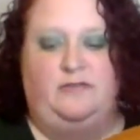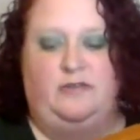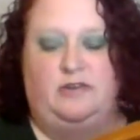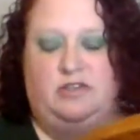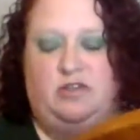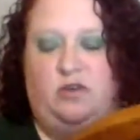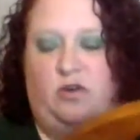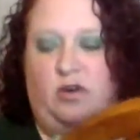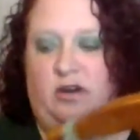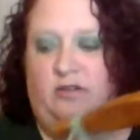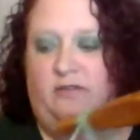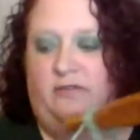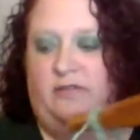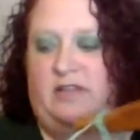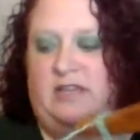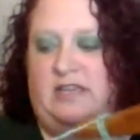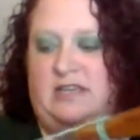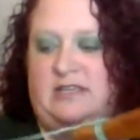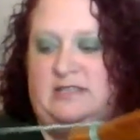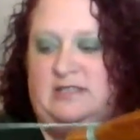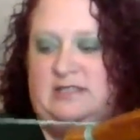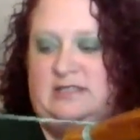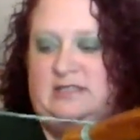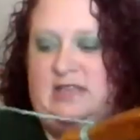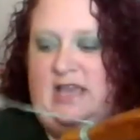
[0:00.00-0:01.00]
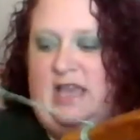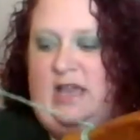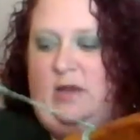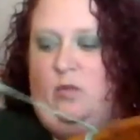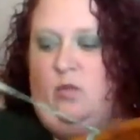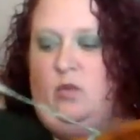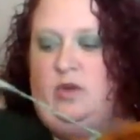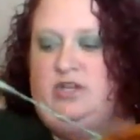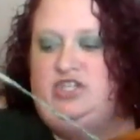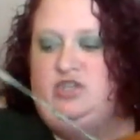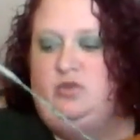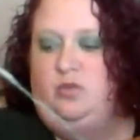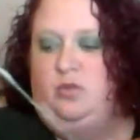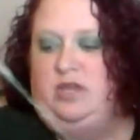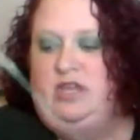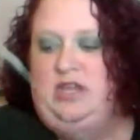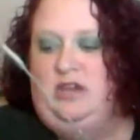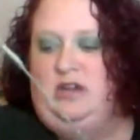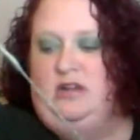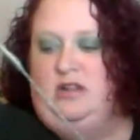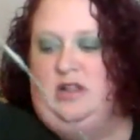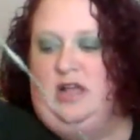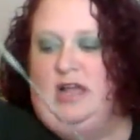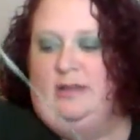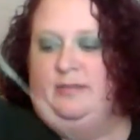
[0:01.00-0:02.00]
for Tour de Fleece and which
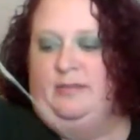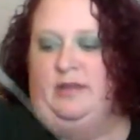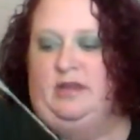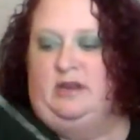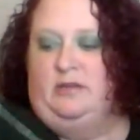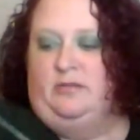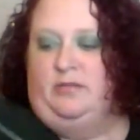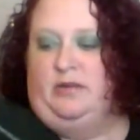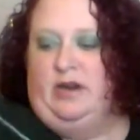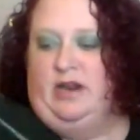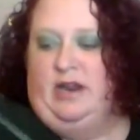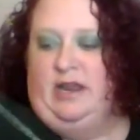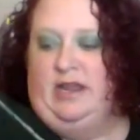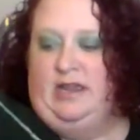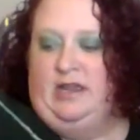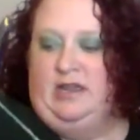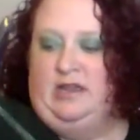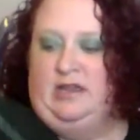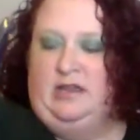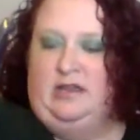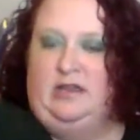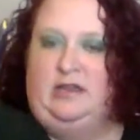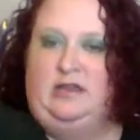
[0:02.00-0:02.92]
wheel I'm going to bring.